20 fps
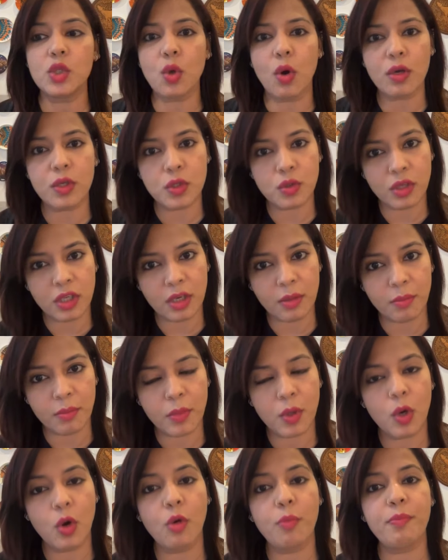Talk to him,
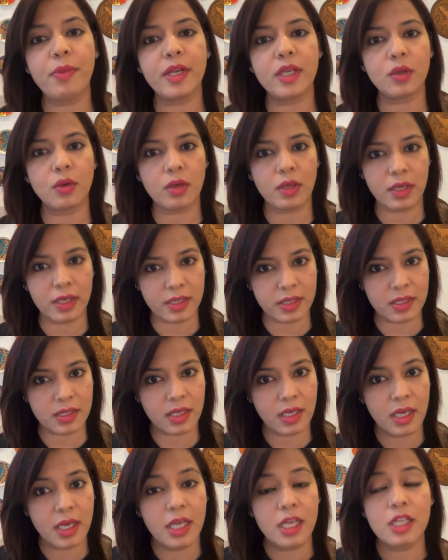open your list,